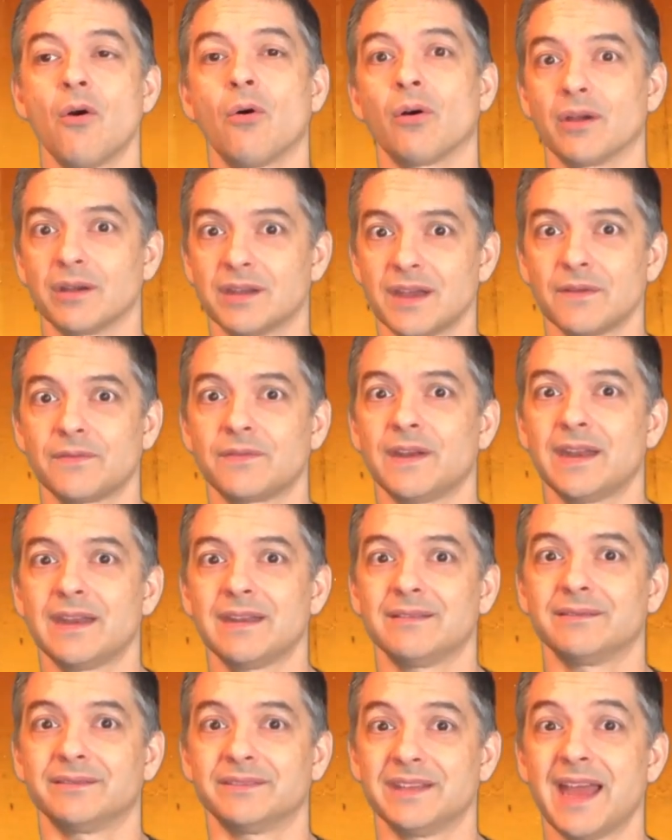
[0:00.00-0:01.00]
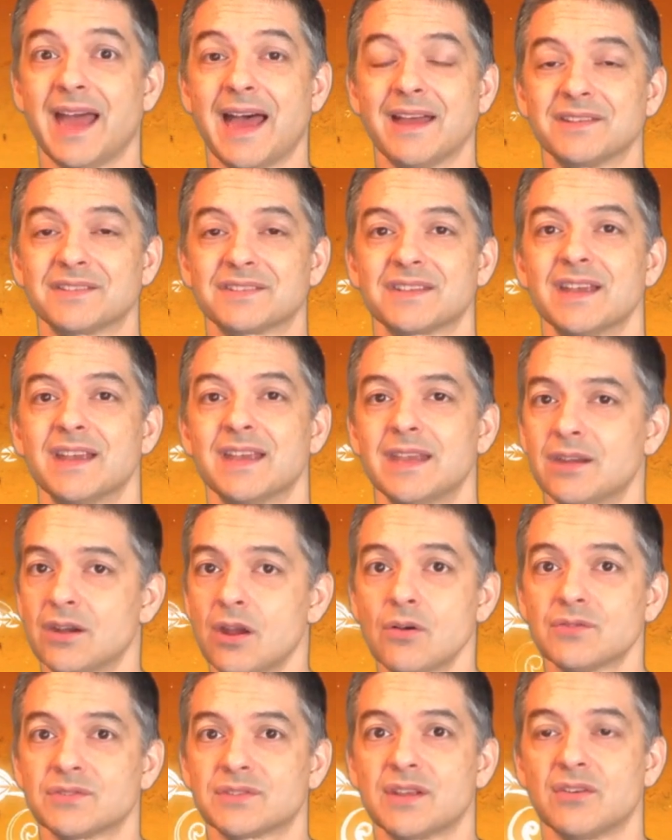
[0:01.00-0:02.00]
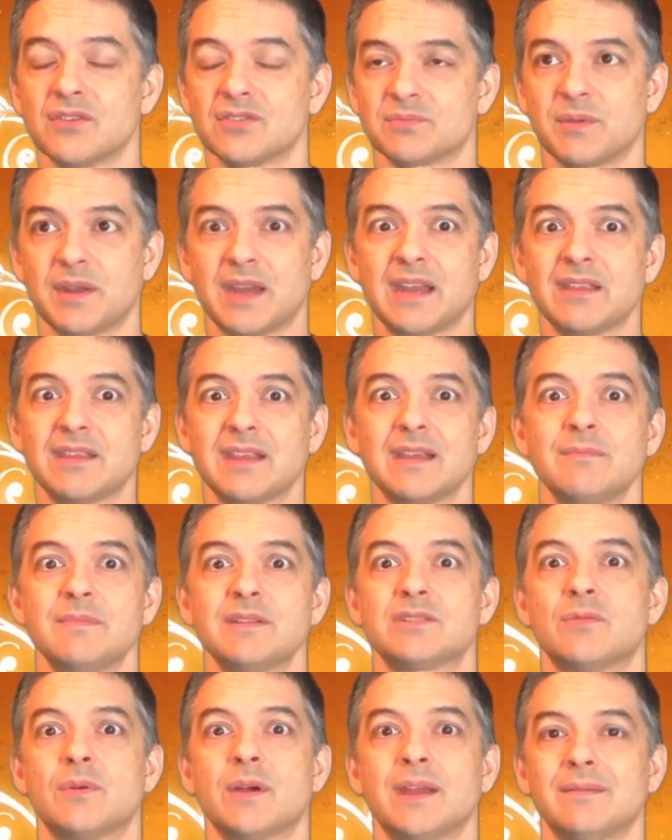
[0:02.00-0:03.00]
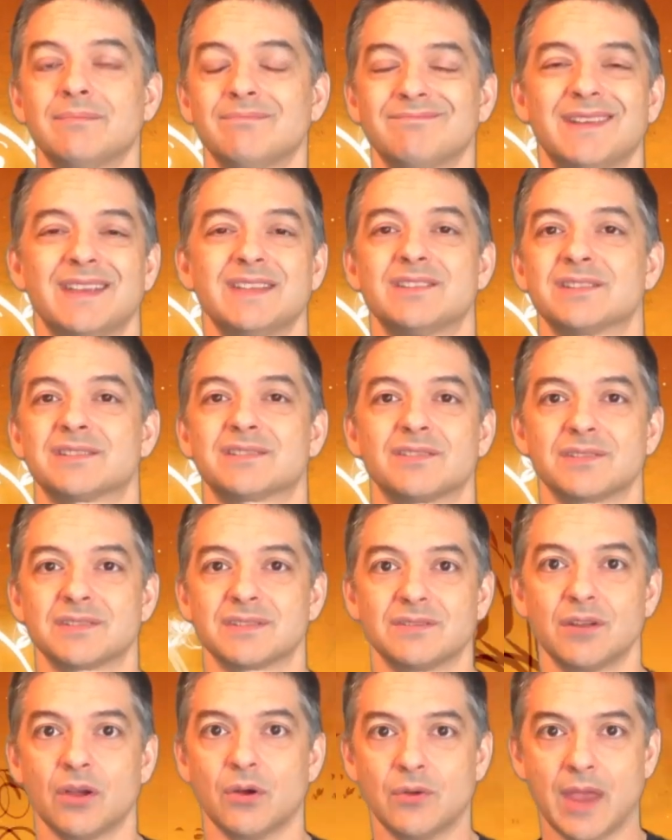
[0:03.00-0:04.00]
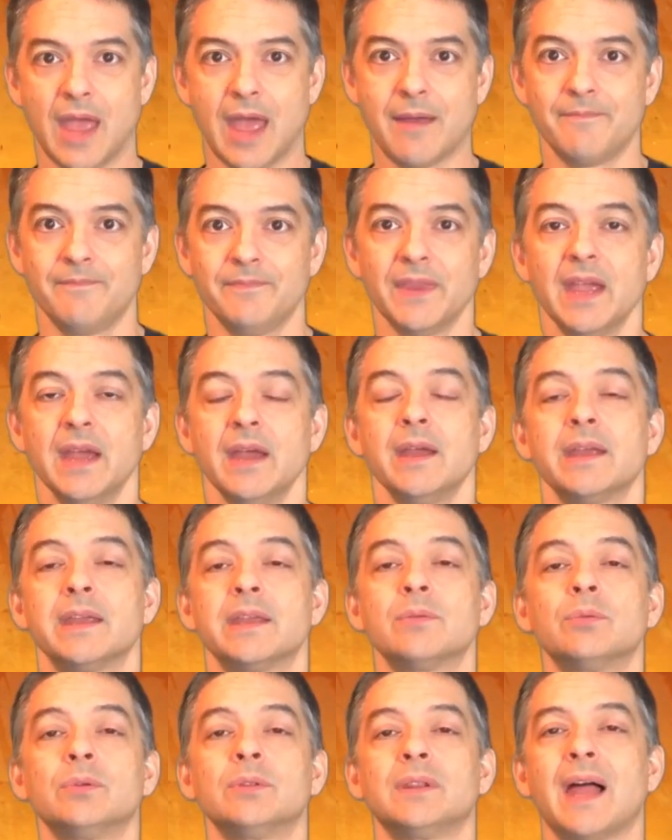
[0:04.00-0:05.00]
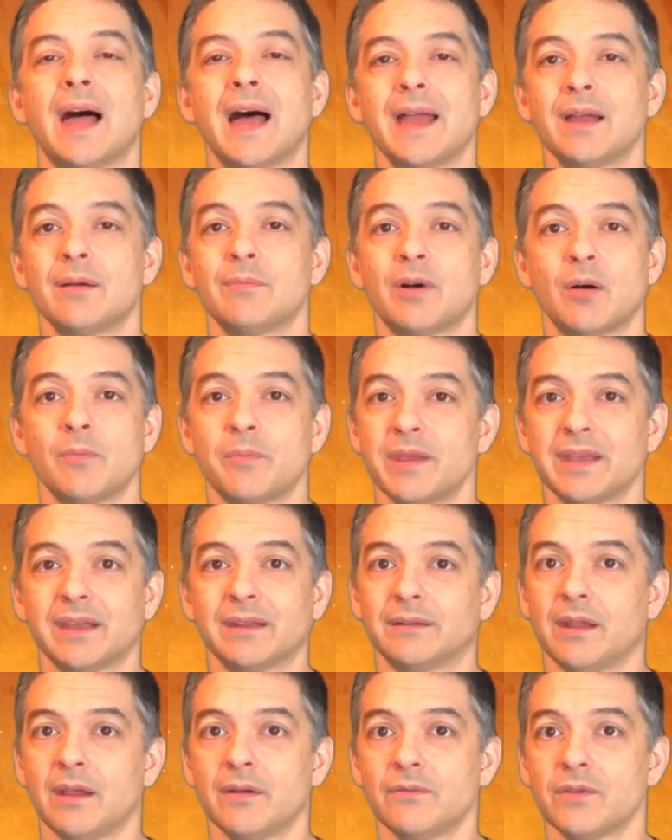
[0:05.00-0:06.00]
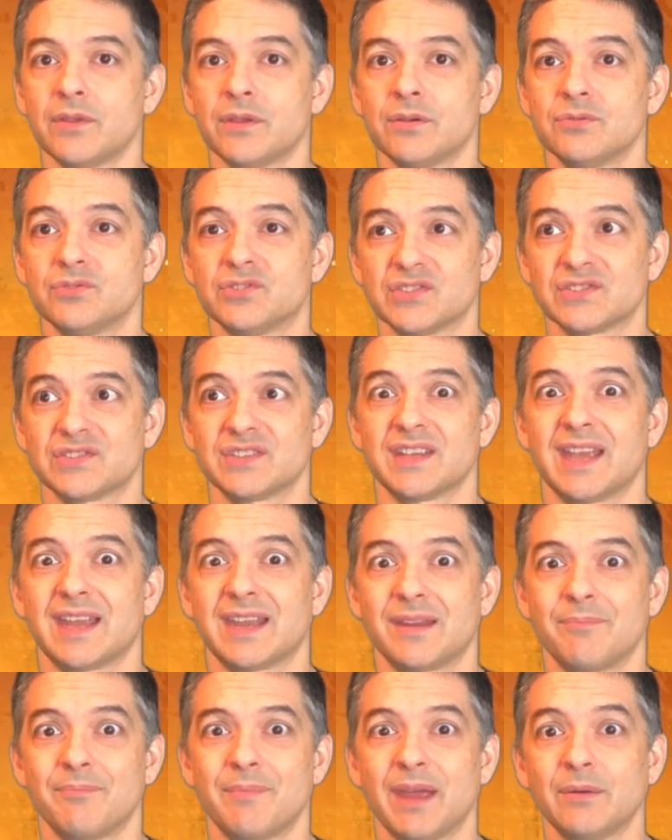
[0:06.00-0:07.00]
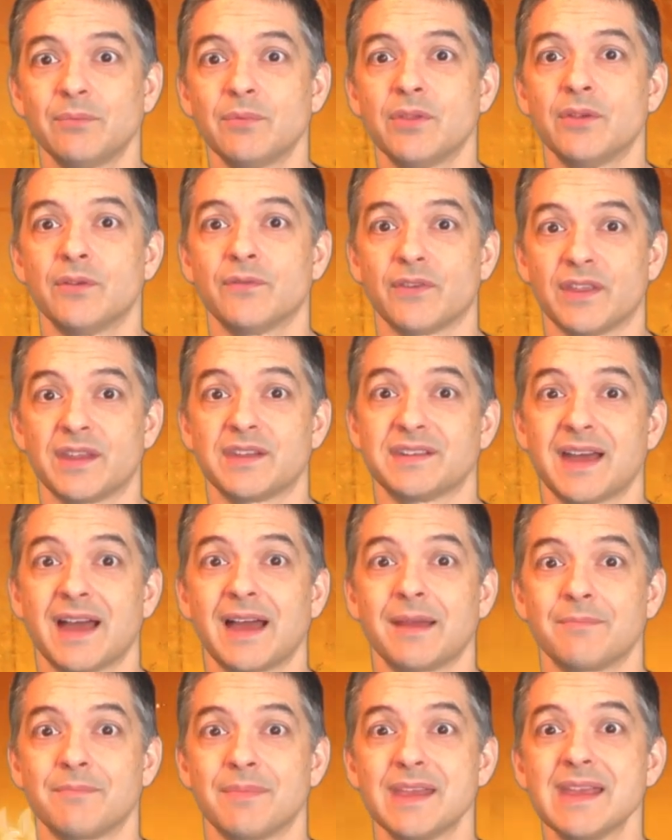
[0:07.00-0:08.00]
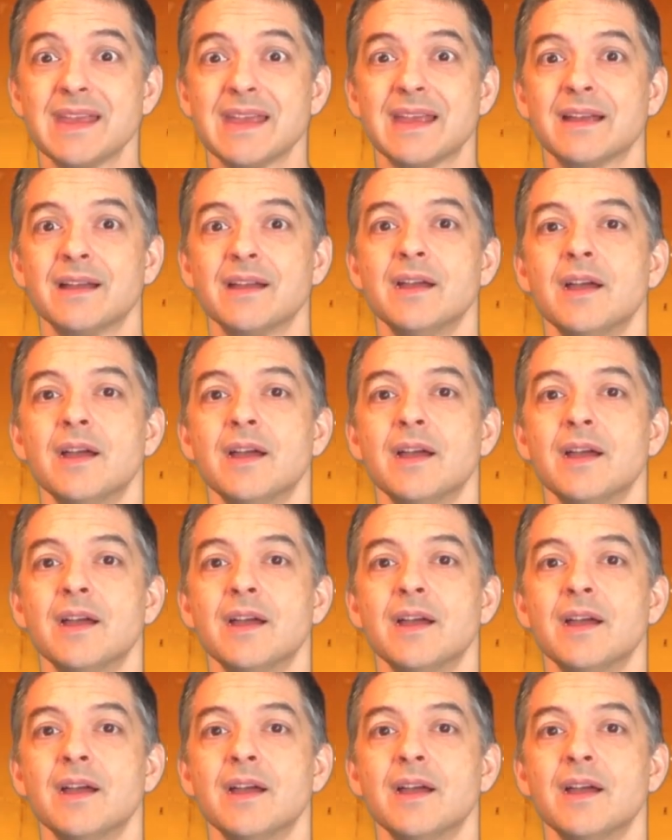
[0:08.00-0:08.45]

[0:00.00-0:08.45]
or a definite yes, he knows those, but anything in between, he just doesn't know yet. He will lie about being in love with you just to get in bed with you for the time being,